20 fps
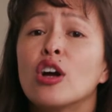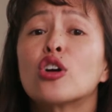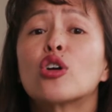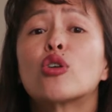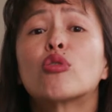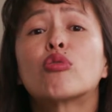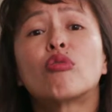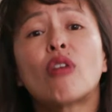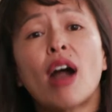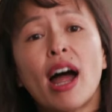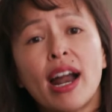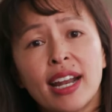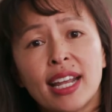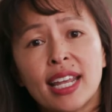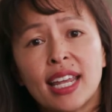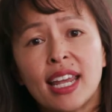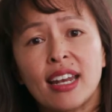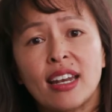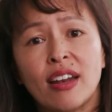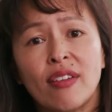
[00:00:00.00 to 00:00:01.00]

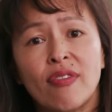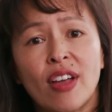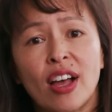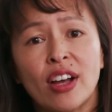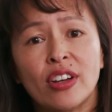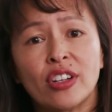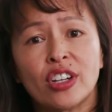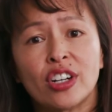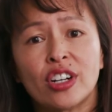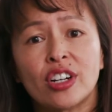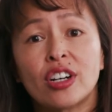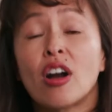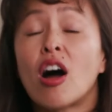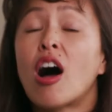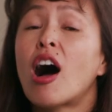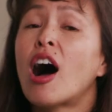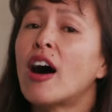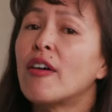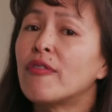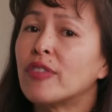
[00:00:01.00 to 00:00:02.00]
Chronic kidney failure,
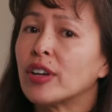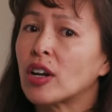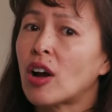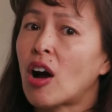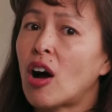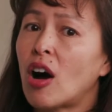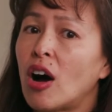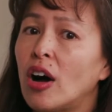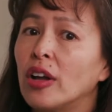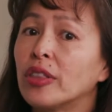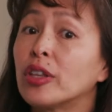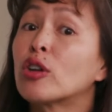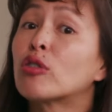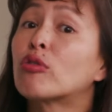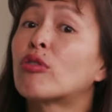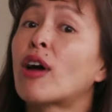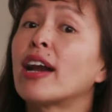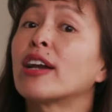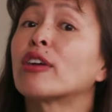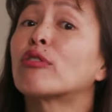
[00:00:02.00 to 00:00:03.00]
often called
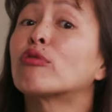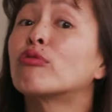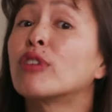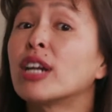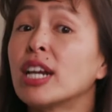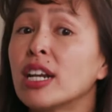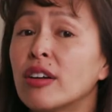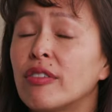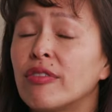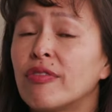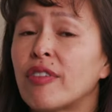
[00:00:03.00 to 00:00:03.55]
chronic renal